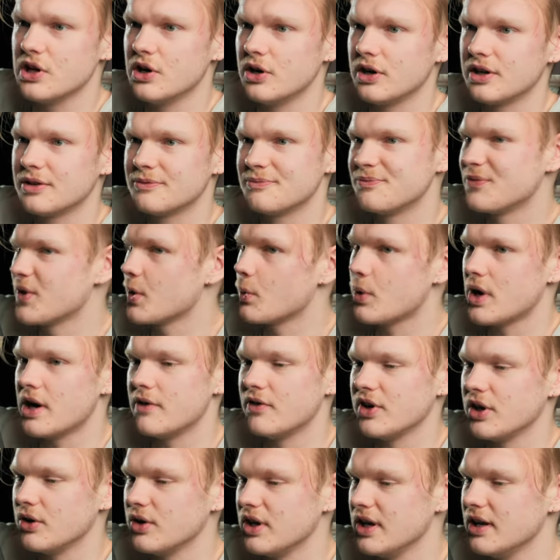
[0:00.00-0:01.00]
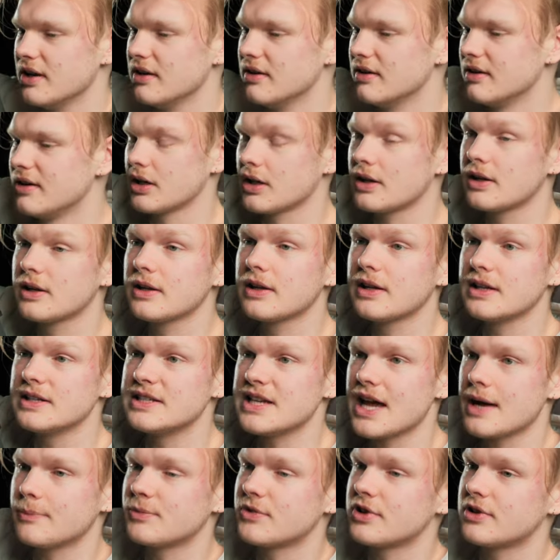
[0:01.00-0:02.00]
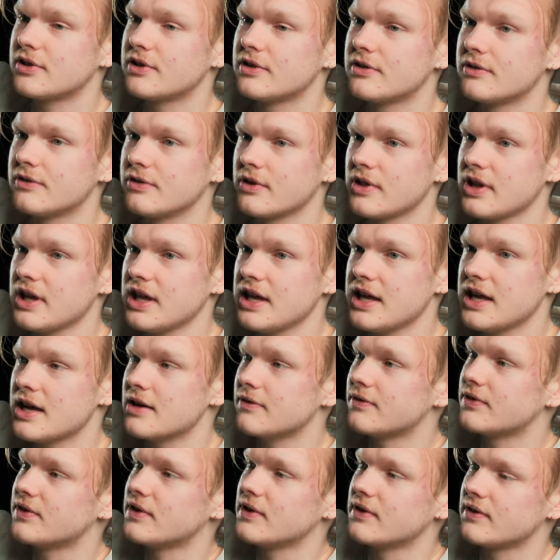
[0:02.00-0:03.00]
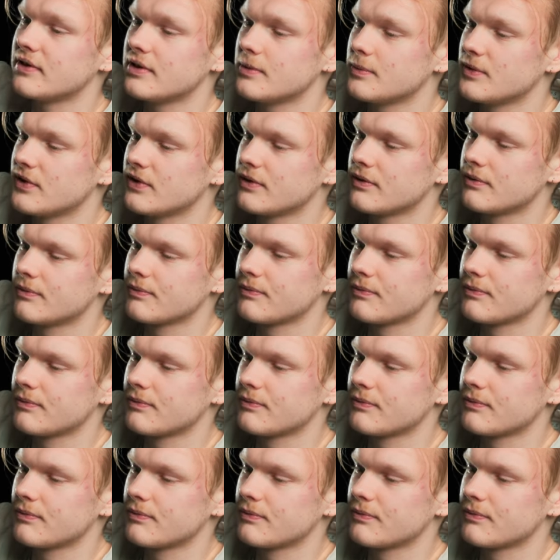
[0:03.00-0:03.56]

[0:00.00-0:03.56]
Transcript: look, whenever you need it. Got a little adapter for the EF systems.